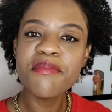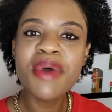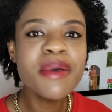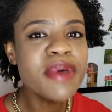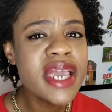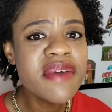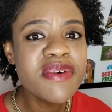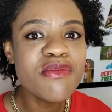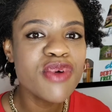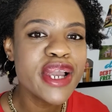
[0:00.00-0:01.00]
maybe
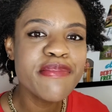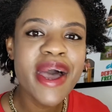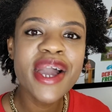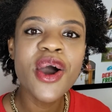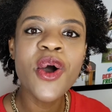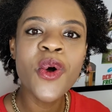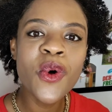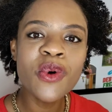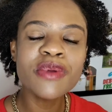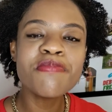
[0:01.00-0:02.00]
even bring back
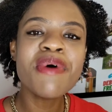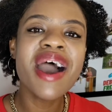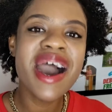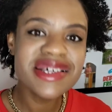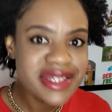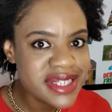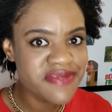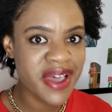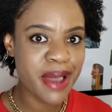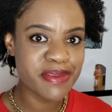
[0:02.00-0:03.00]
old
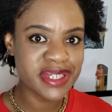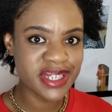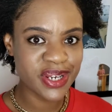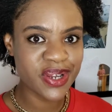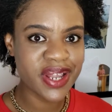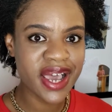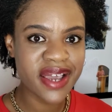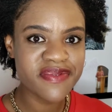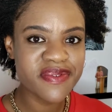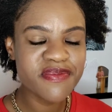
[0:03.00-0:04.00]
positive habits in your
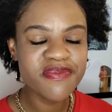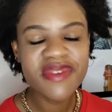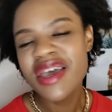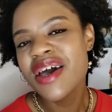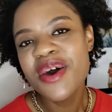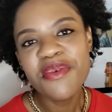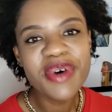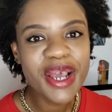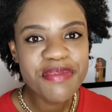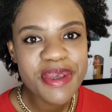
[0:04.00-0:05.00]
life.
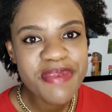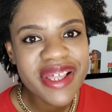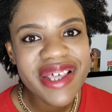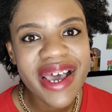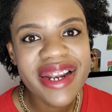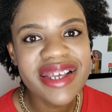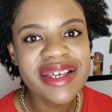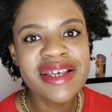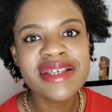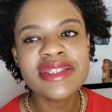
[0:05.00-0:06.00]
What I mean by that
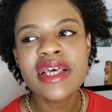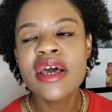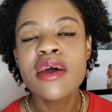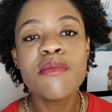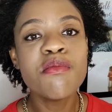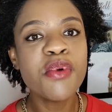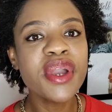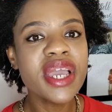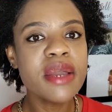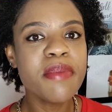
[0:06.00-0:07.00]
is
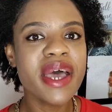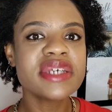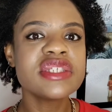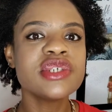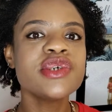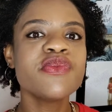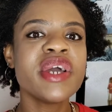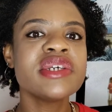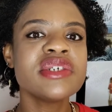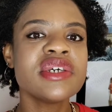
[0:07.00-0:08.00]
bringing back
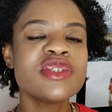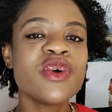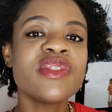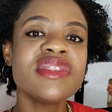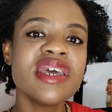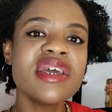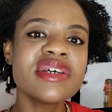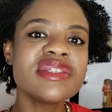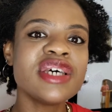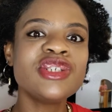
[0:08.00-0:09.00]
situations or
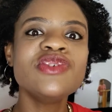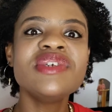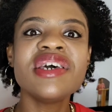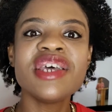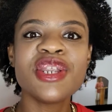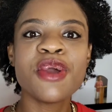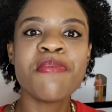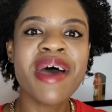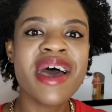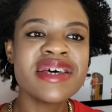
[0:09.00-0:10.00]
things that you did in your
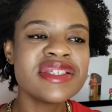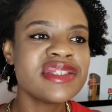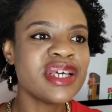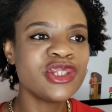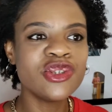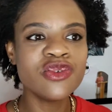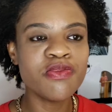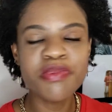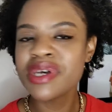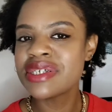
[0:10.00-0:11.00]
past that
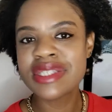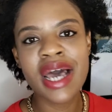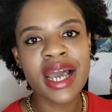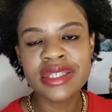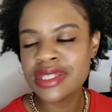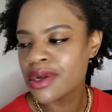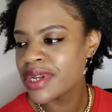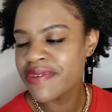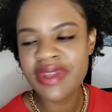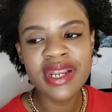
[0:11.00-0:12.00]
you put aside. You don't
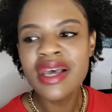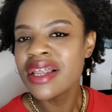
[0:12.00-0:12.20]
even